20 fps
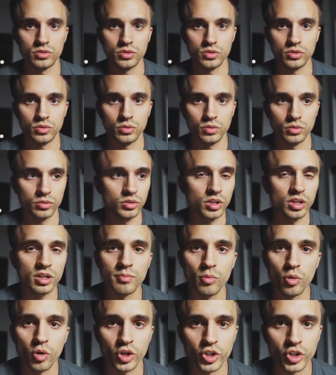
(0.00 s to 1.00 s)
to look
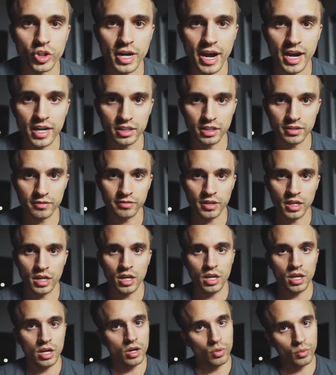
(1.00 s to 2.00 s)
more attractive
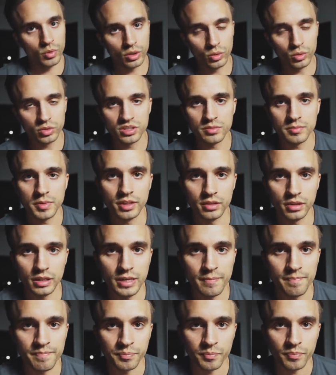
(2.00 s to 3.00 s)
when ultimately